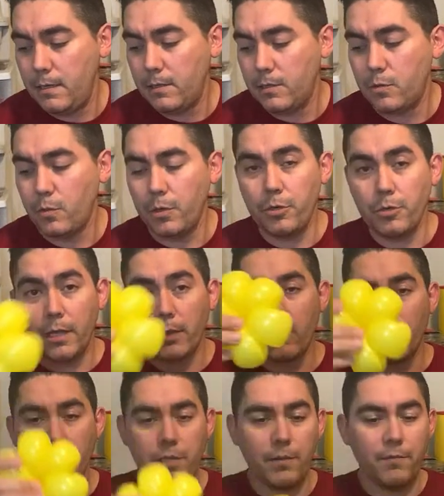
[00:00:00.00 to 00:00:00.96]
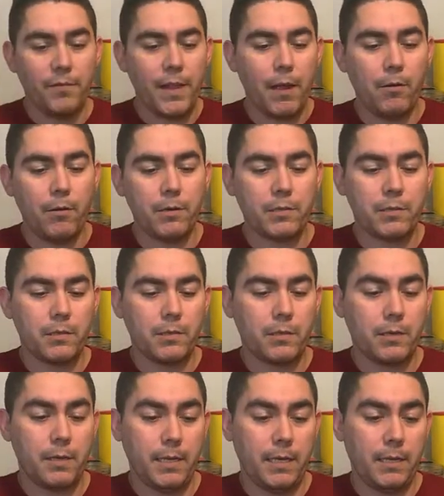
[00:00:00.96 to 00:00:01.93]
We're gonna do like little sunflowers.
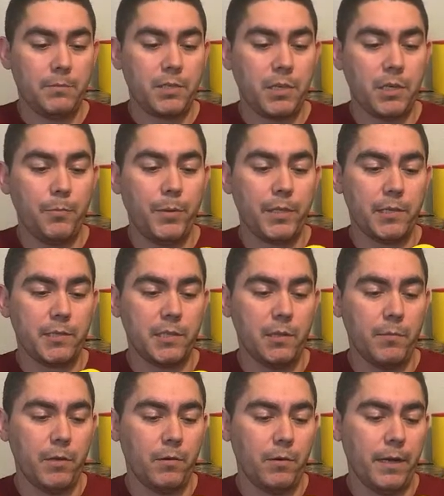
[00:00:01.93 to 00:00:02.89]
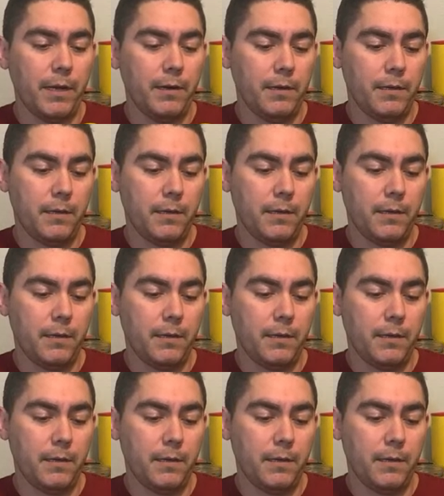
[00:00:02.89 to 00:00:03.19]
I'm just gonna put this in the middle here.